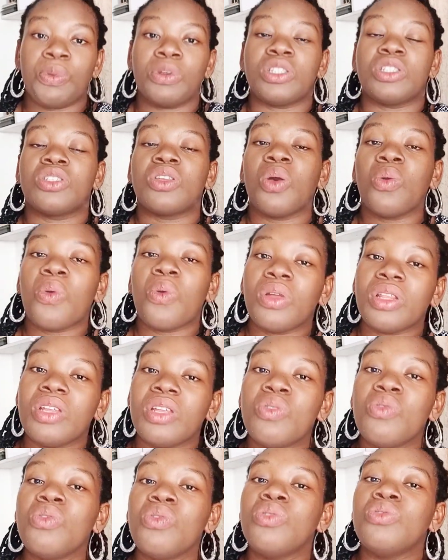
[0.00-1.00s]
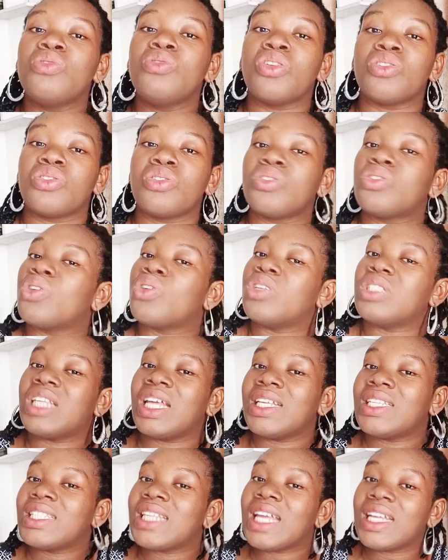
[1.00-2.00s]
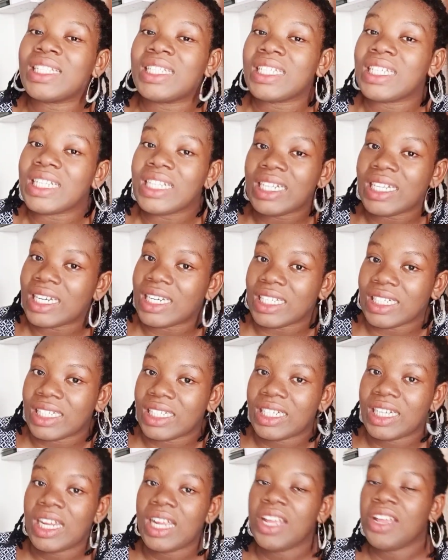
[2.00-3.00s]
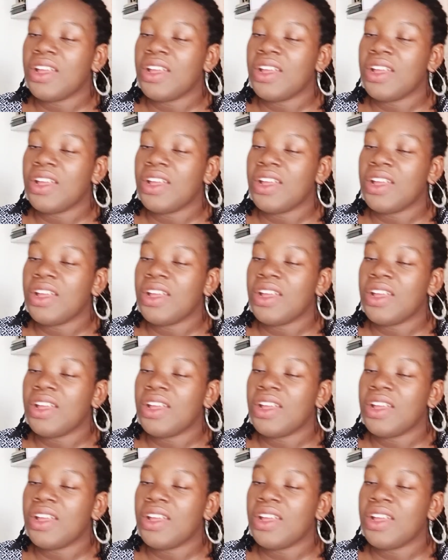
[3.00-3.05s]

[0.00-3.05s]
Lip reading: but someone who doesn't understand English,